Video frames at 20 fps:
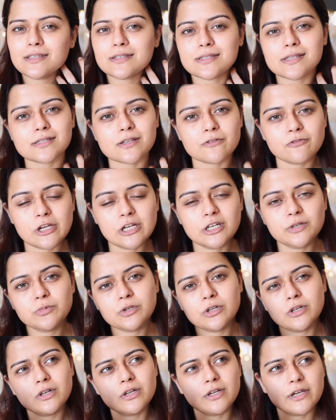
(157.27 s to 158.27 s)
This is available
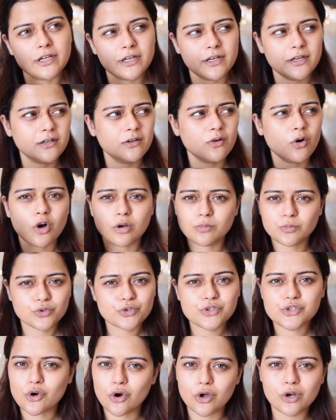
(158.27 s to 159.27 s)
in
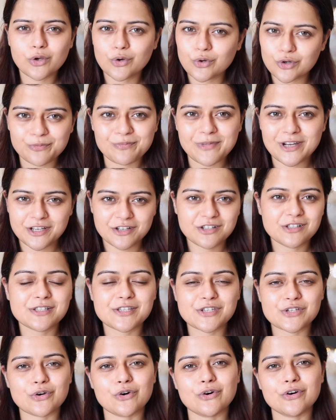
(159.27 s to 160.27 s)
almost all good medical
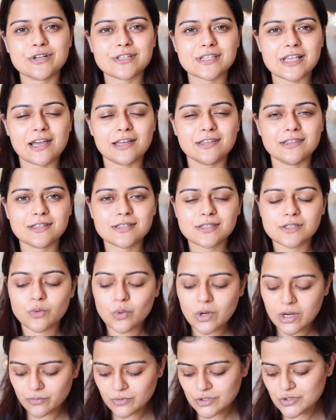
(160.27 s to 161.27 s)
stores, and this is the
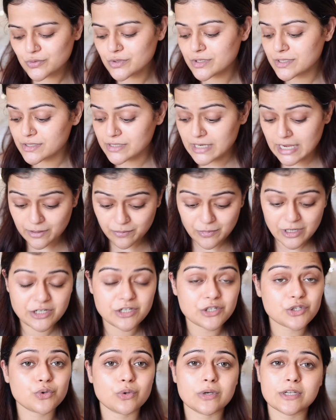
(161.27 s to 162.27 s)
one which was
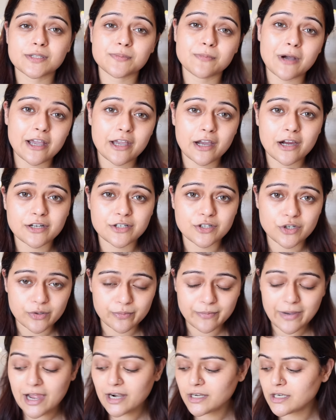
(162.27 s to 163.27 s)
recommended to us by our
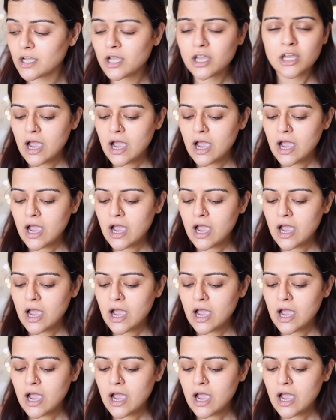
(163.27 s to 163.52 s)
dermat.